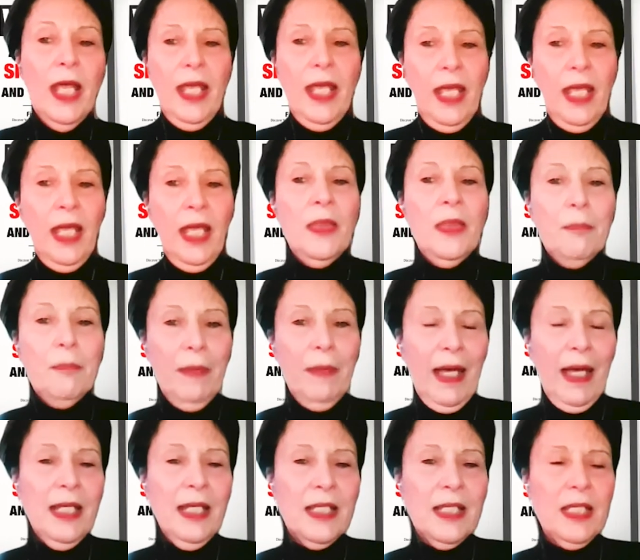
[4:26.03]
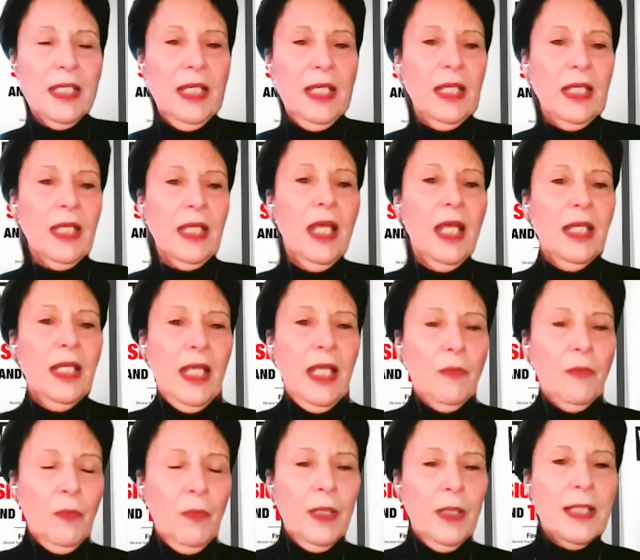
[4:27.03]
and the mindset
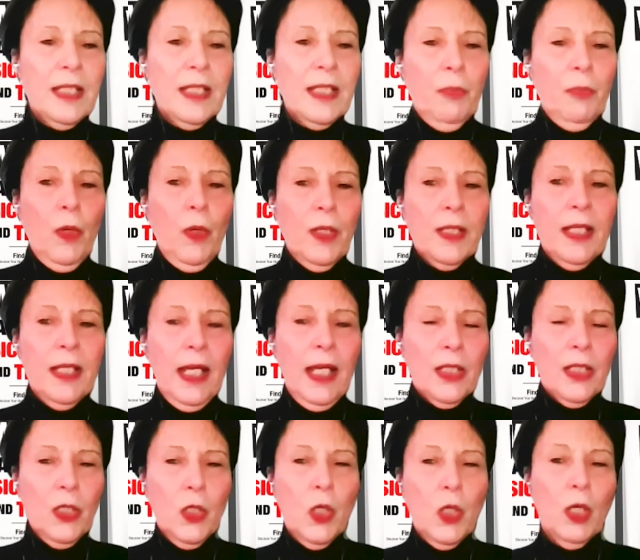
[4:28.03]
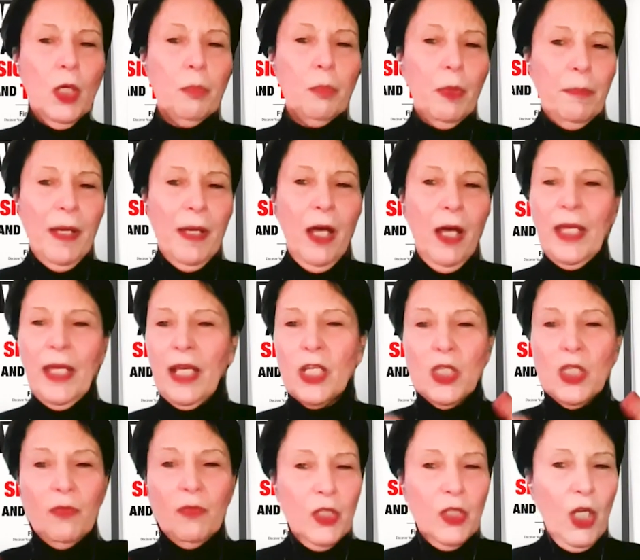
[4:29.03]
that really supports that so you can propel that.
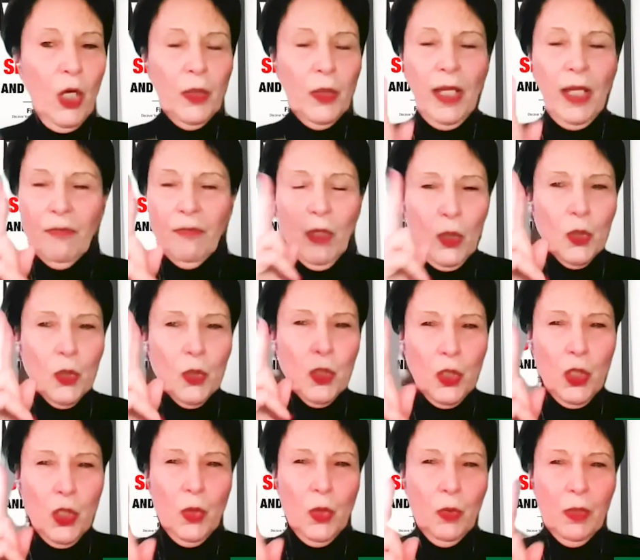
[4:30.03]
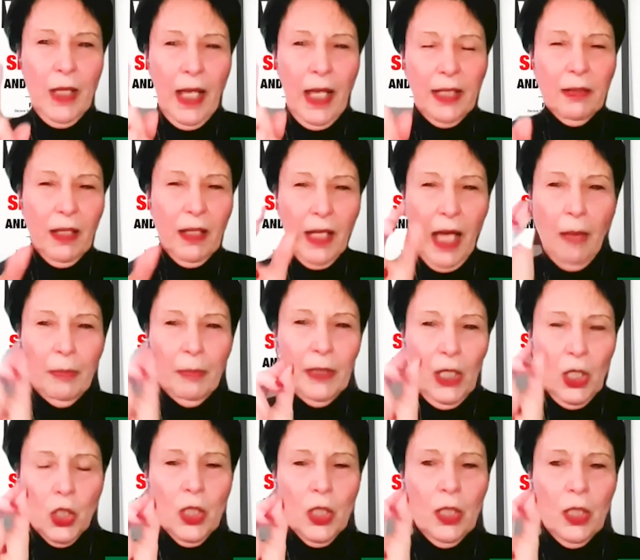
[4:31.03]
Because if you don't have those two, that
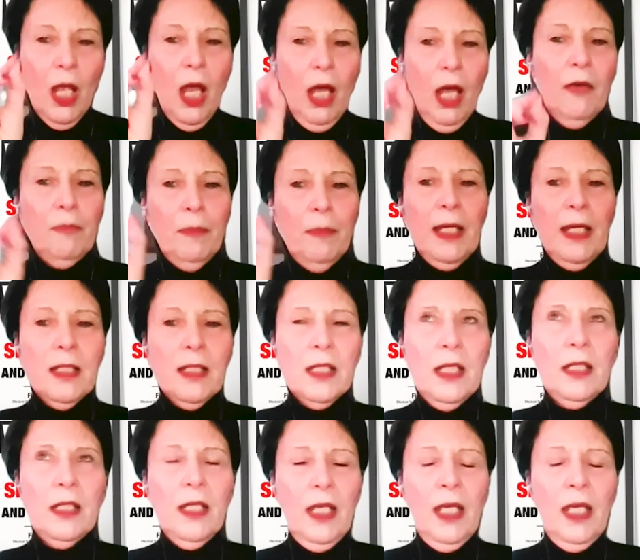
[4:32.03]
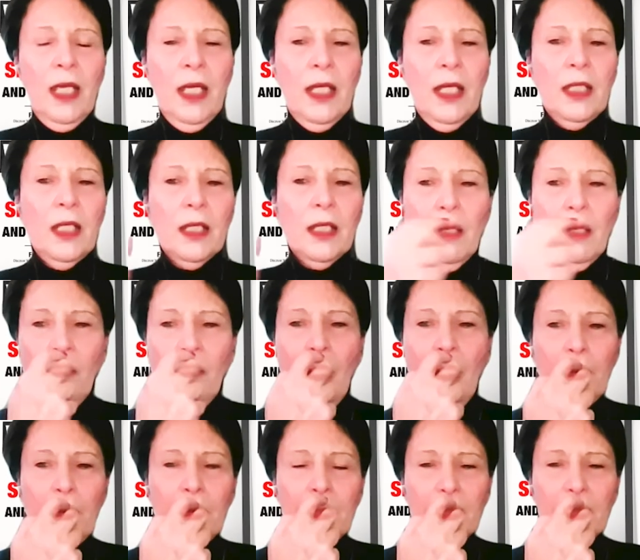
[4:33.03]
combination of mindset and the
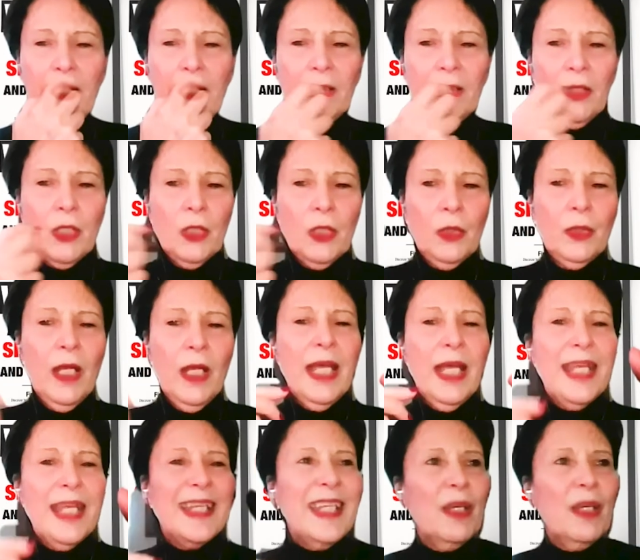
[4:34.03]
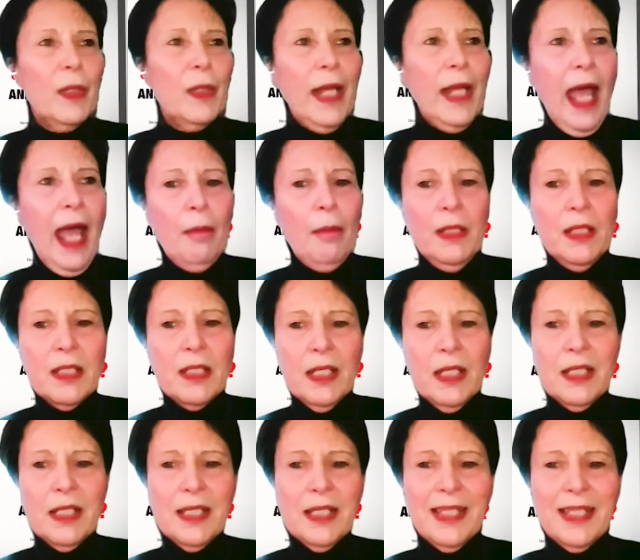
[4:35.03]
proper mental attitude, then what happens
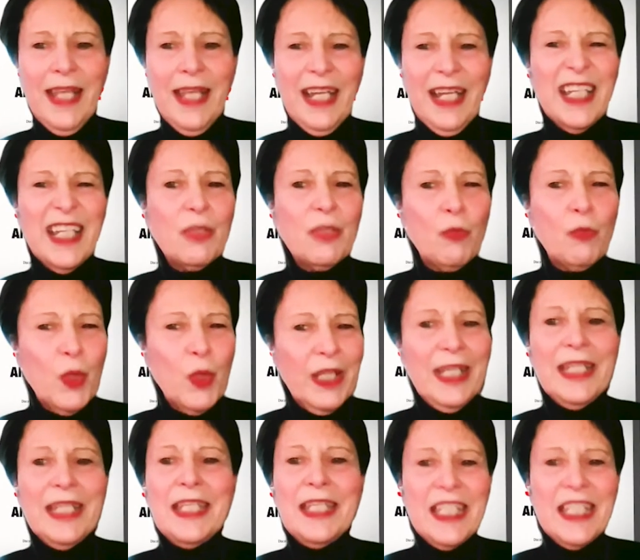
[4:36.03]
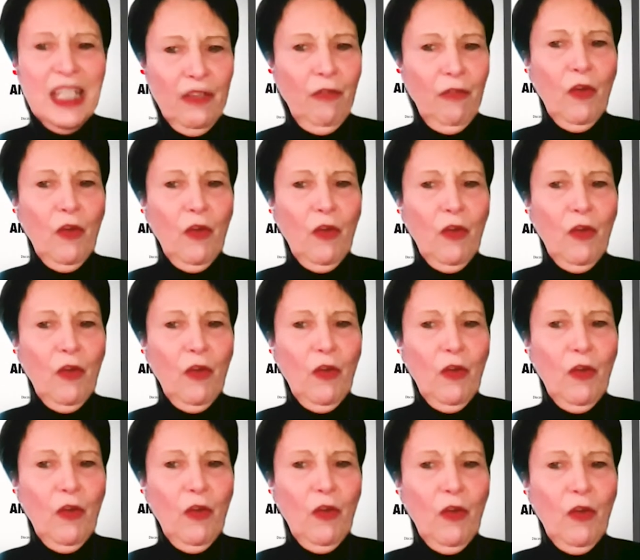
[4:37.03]
is that it's really difficult
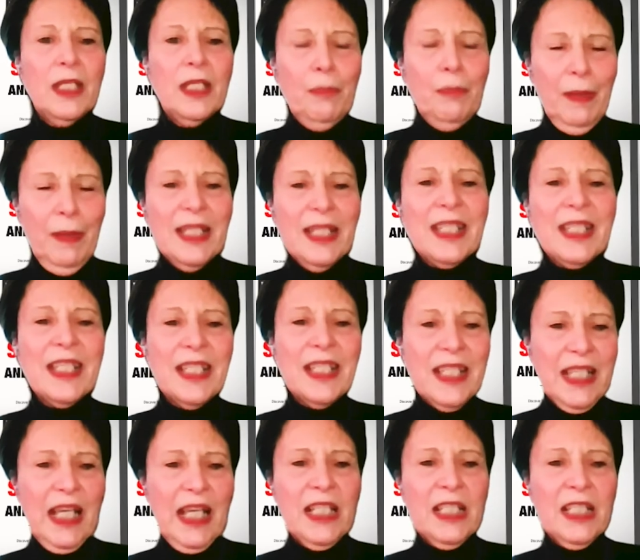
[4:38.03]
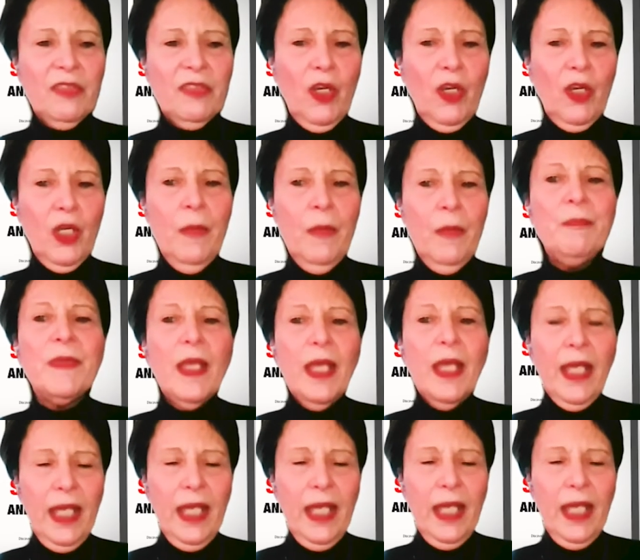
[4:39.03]
to be successful
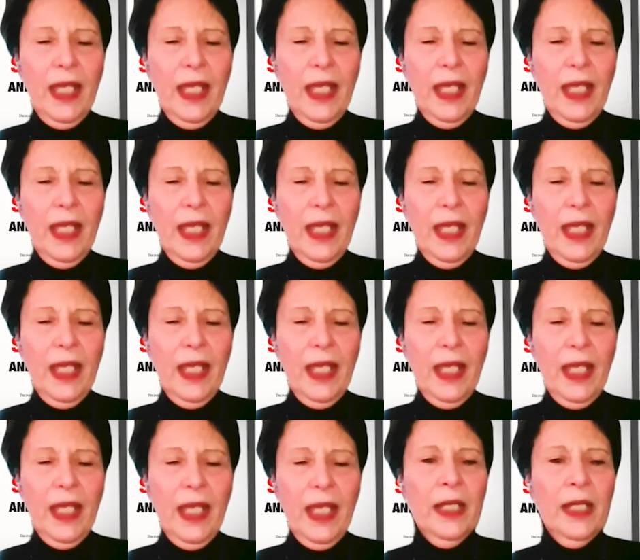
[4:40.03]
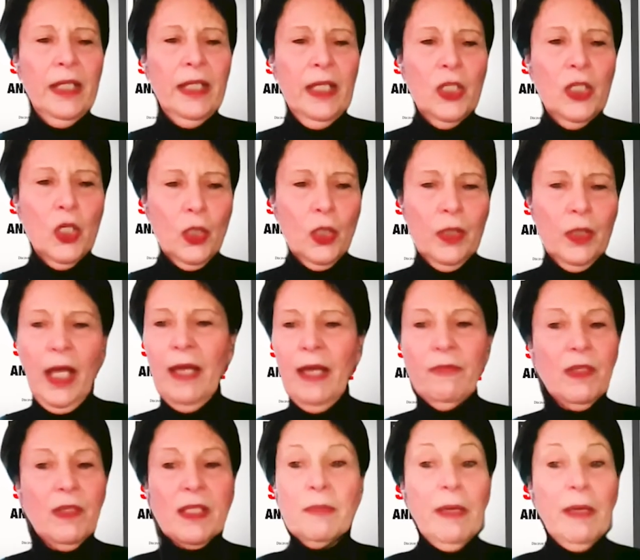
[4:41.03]
in your diet and in
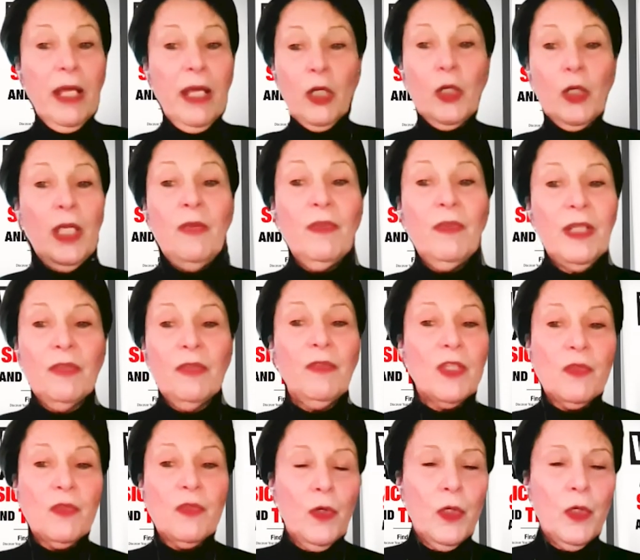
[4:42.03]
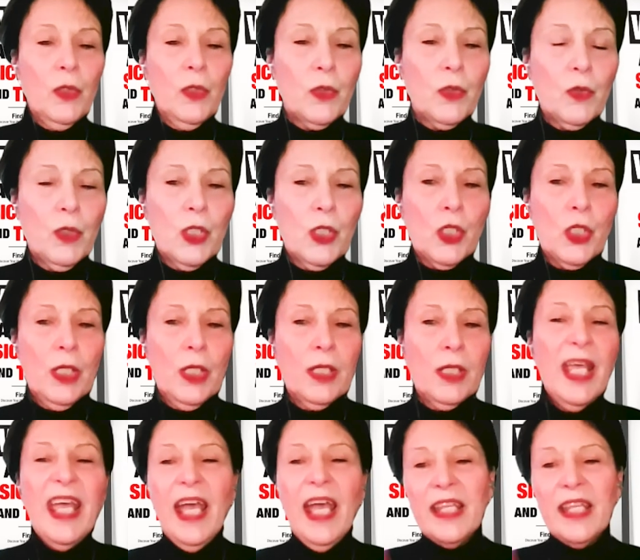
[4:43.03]
your life. Doesn't matter even if it's for your nutrition.